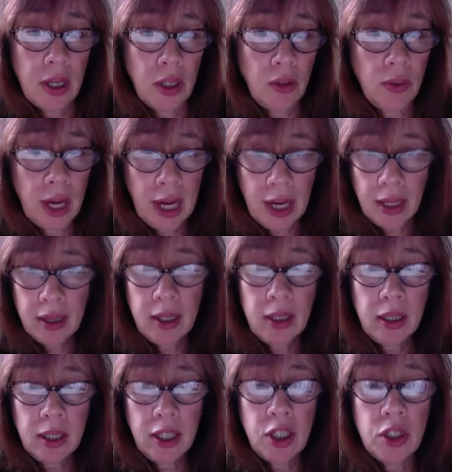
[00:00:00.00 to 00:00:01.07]
you hand the
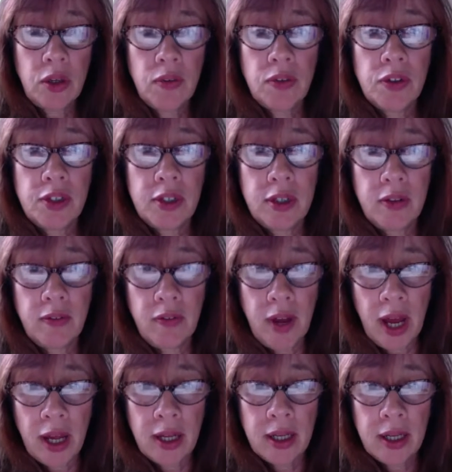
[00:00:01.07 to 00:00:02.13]
leash over to the
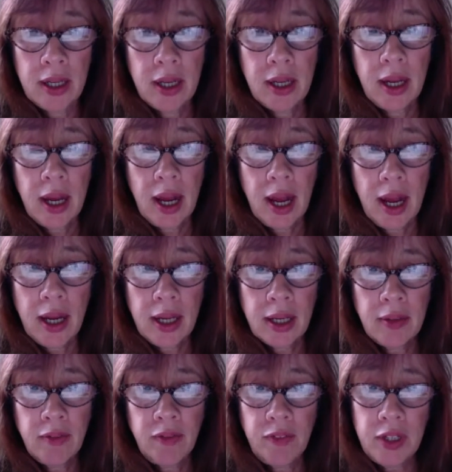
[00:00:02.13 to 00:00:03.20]
vet, Hank
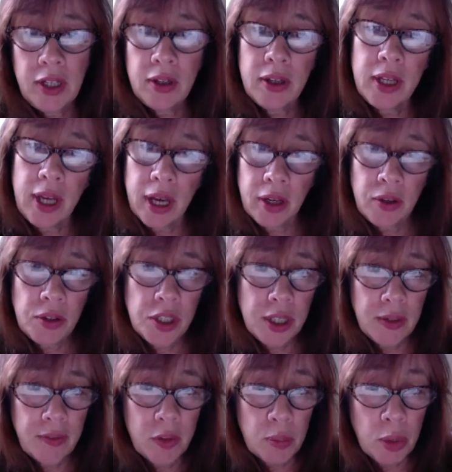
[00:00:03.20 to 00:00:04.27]
can feel the
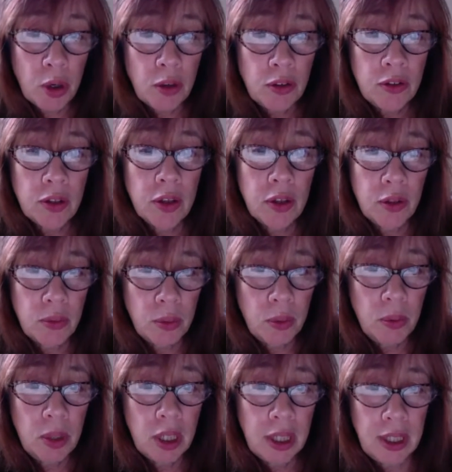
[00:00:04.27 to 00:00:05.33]
energy of the person
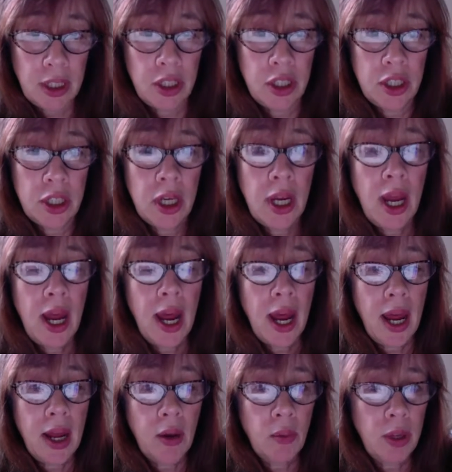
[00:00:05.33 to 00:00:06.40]
through the leash,
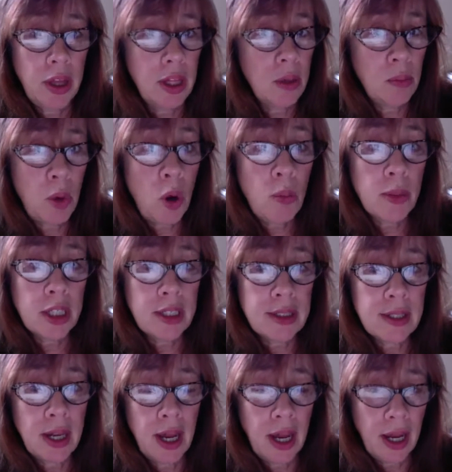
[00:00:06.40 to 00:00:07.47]
and within
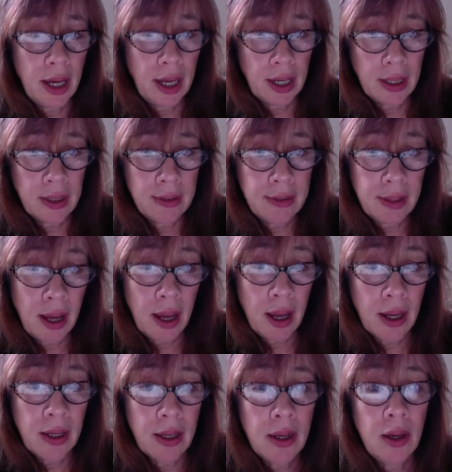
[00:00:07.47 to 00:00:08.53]
moments, Hank can
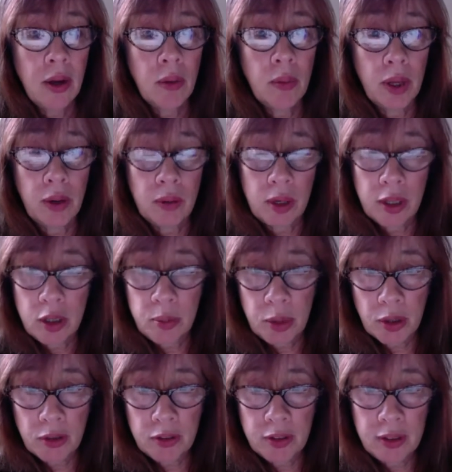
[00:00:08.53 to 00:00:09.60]
decide whether or not the
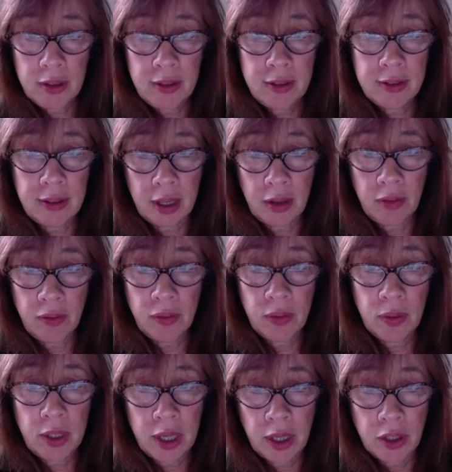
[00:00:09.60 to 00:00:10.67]
person is safe
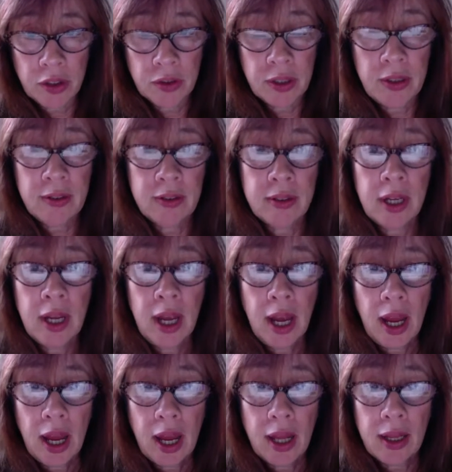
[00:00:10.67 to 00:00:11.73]
or dangerous,
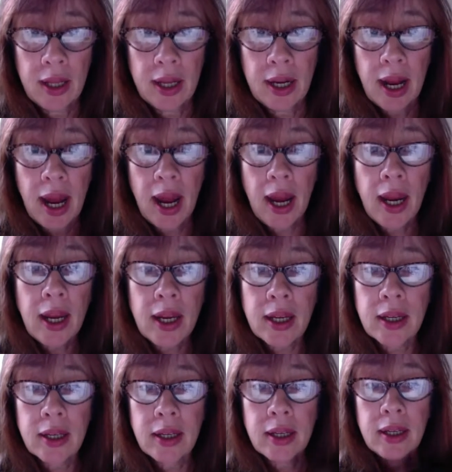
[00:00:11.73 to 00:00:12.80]
and then Hank